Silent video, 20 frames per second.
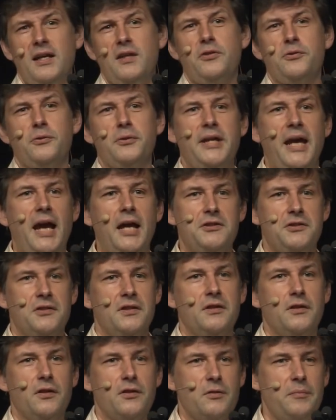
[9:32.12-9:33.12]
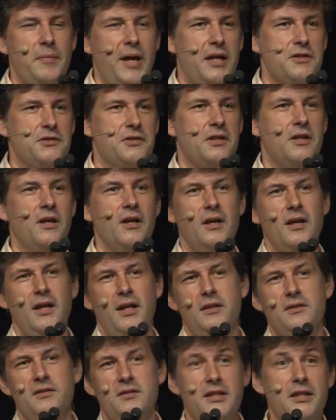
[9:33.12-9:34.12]
and through caching and other magic
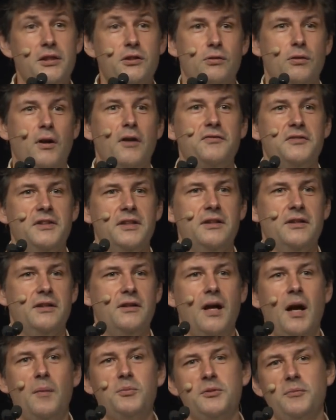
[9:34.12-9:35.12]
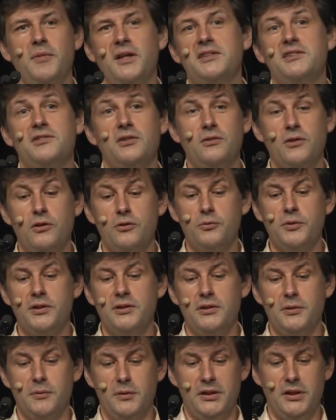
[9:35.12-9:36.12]
and decrufting, they're optimized to load
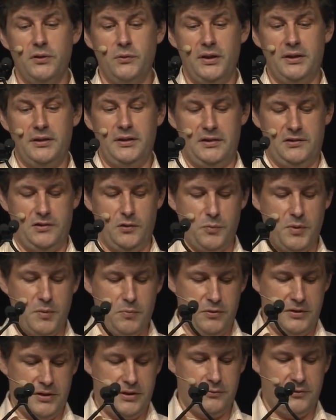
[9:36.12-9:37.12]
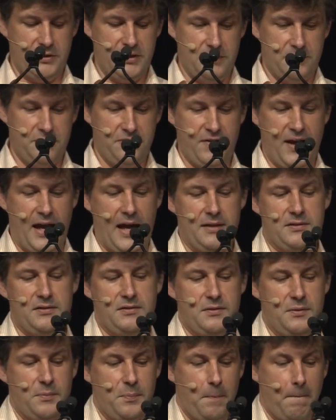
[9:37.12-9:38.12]
really, really quickly so people can read them
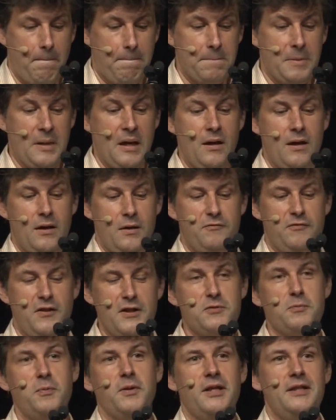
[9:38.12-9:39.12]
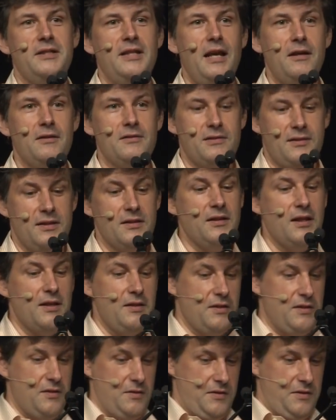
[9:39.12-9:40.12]
fast. Uh, Facebook announced, and,
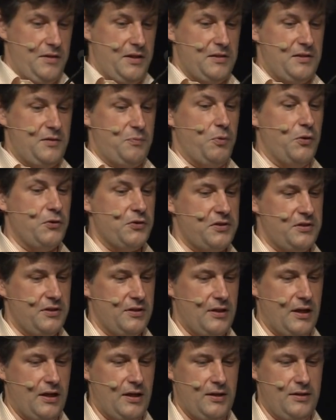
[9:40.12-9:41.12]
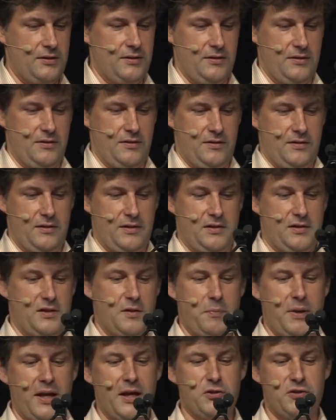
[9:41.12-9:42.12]
and, this person on, this is the
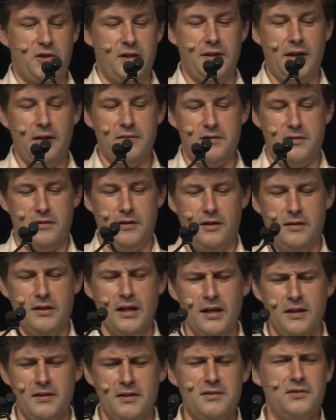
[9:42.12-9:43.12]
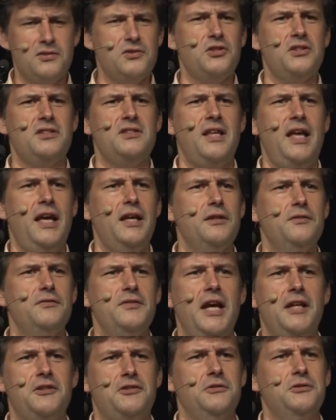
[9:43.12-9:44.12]
page they announced it on, this is just the head of
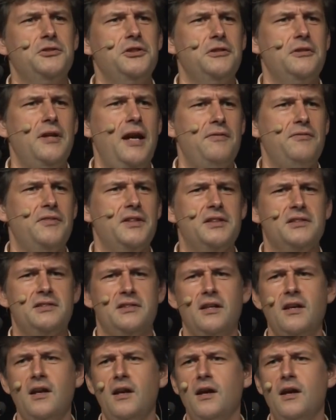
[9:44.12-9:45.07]
National Geographic's